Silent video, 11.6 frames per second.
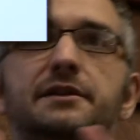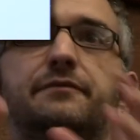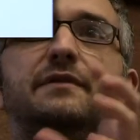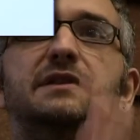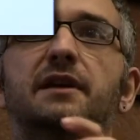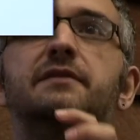as a
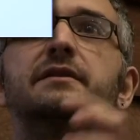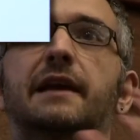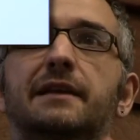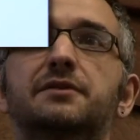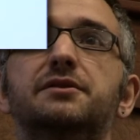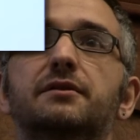redundant
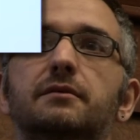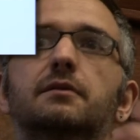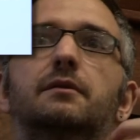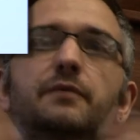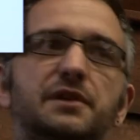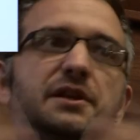engine,
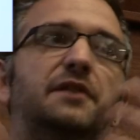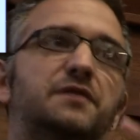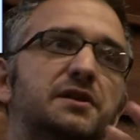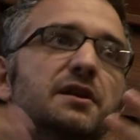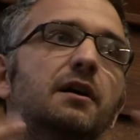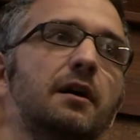which
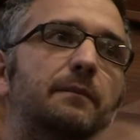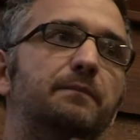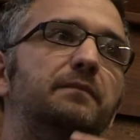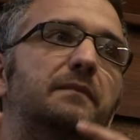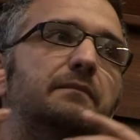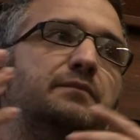gives us our
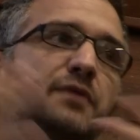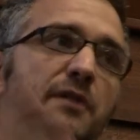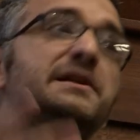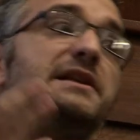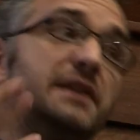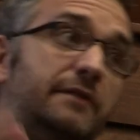
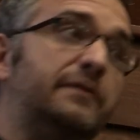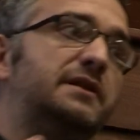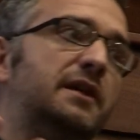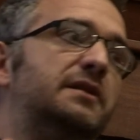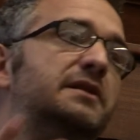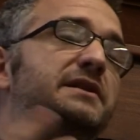processing
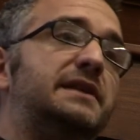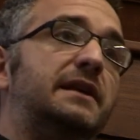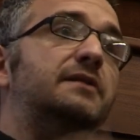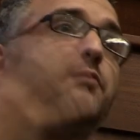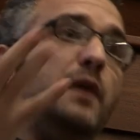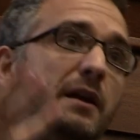redundancy
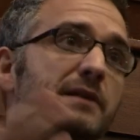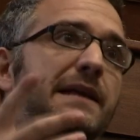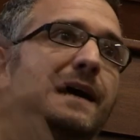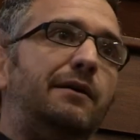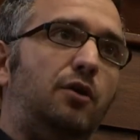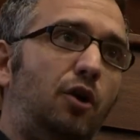as well as
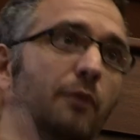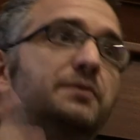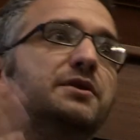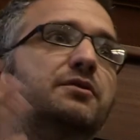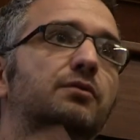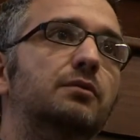our
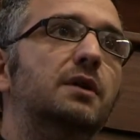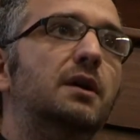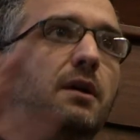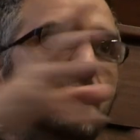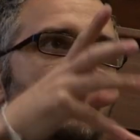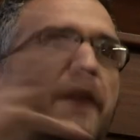optical
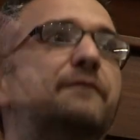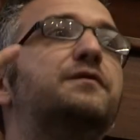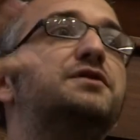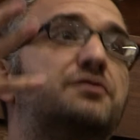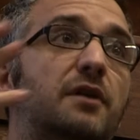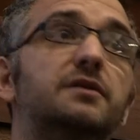
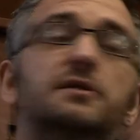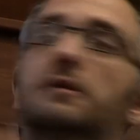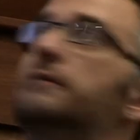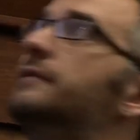infrastructure